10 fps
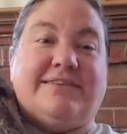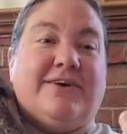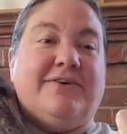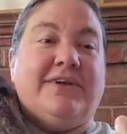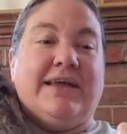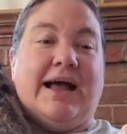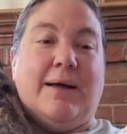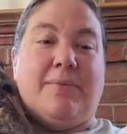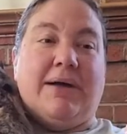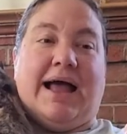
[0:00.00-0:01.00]
so
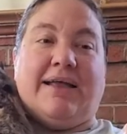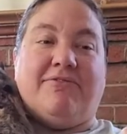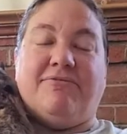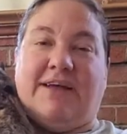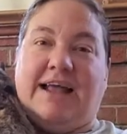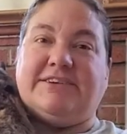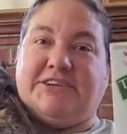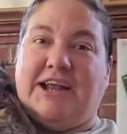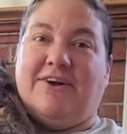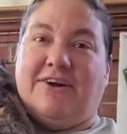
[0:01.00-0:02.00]
I
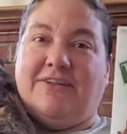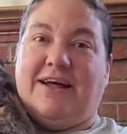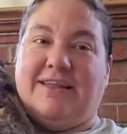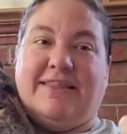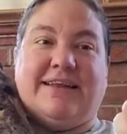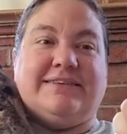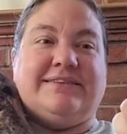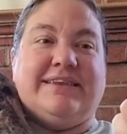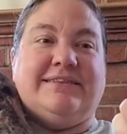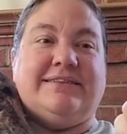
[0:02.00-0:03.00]
share a lot of lettuce
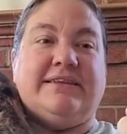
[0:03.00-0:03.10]
seeds.